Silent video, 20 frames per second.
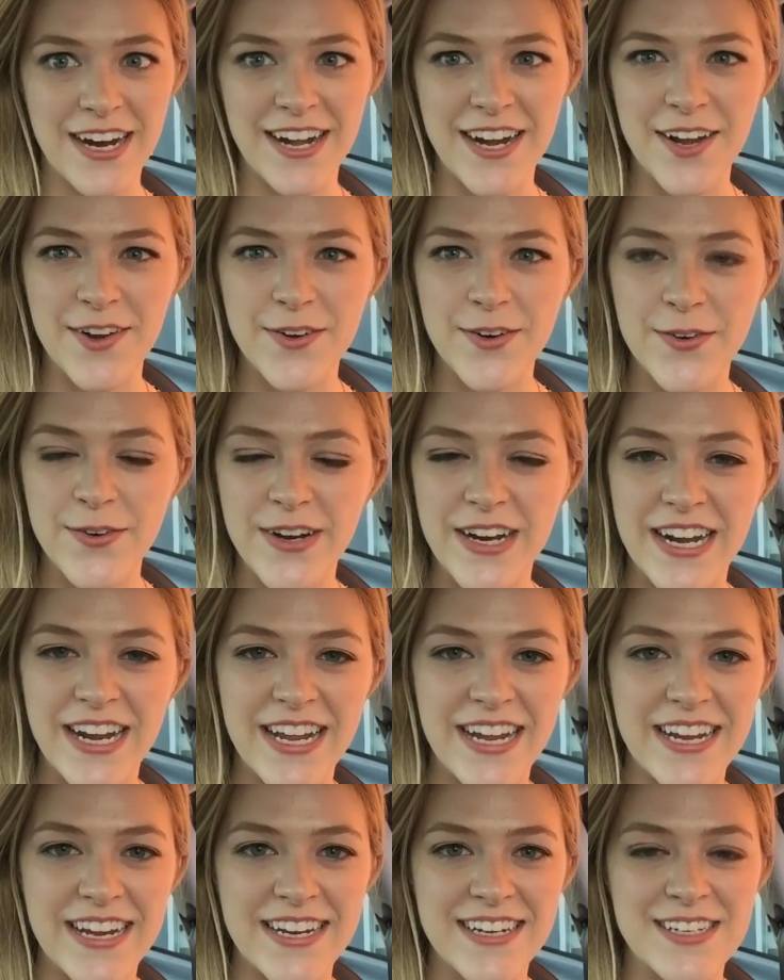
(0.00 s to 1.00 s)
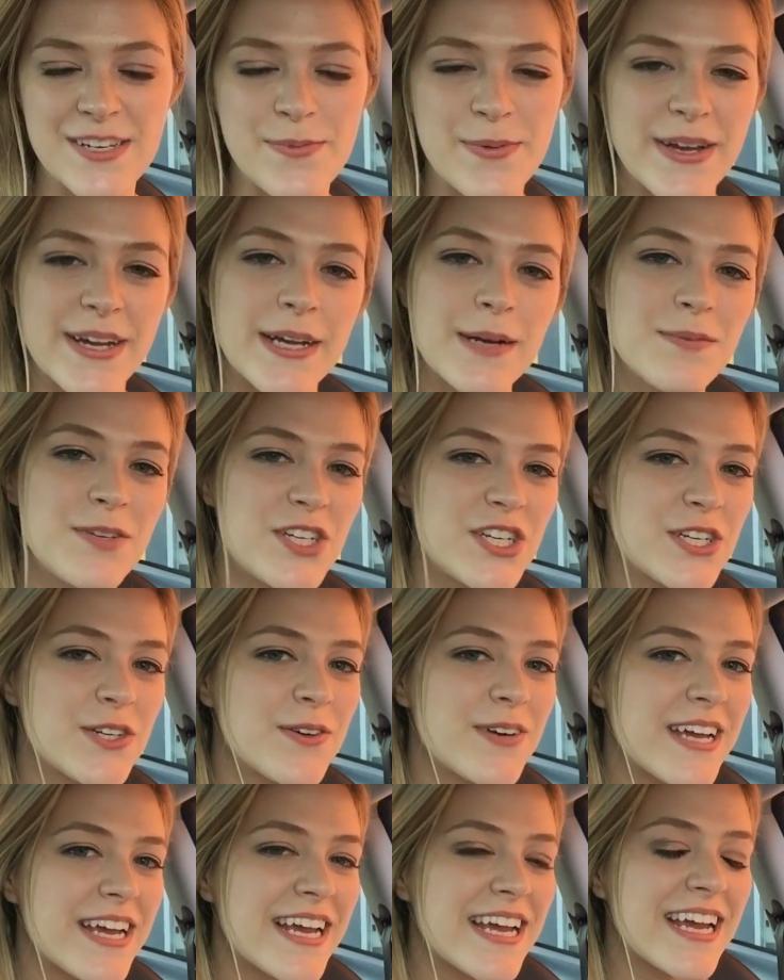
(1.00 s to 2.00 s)
Right now, we're waiting to pick up
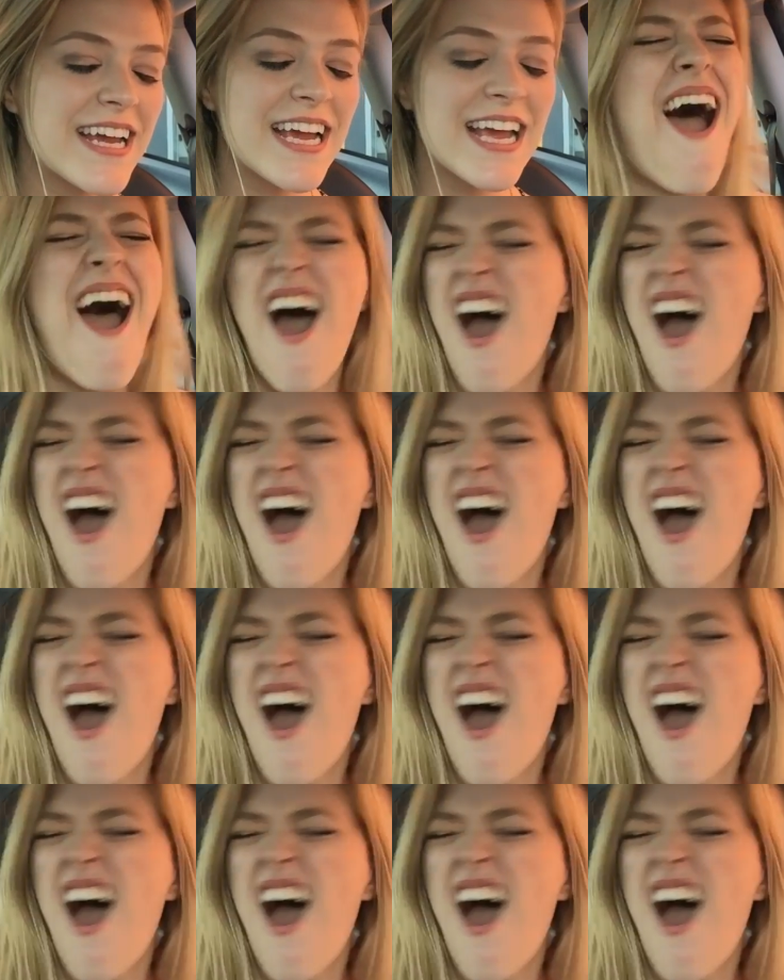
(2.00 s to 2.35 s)
Chewie.